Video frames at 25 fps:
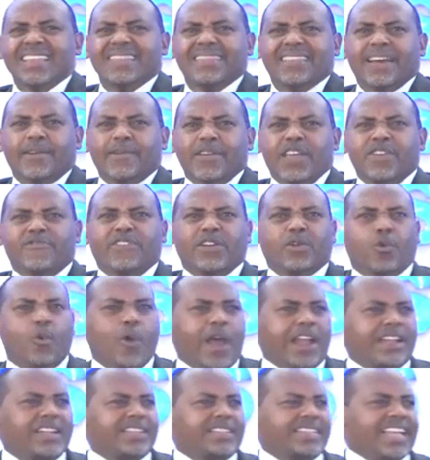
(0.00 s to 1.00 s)
that even
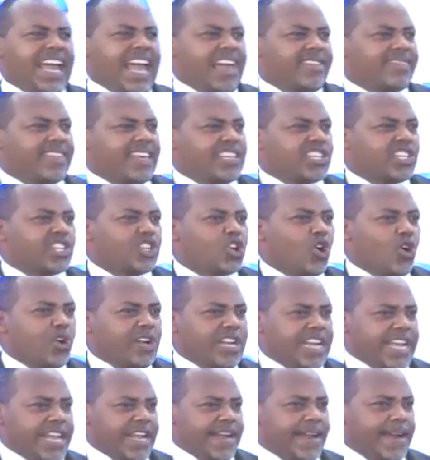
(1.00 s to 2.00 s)
when death is so
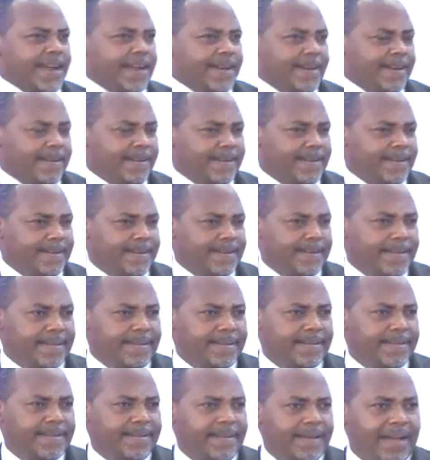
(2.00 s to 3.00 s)
near,
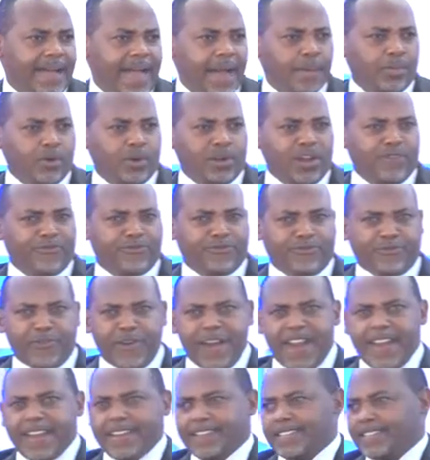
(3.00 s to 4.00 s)
I'm not
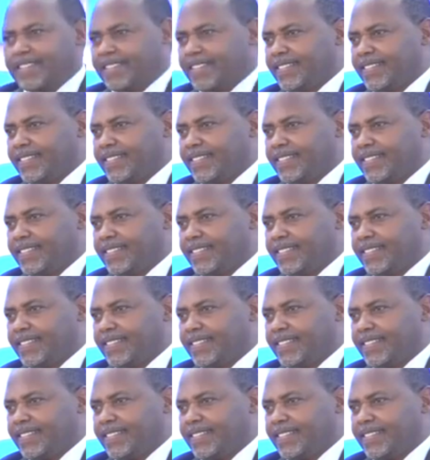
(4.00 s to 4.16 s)
afraid.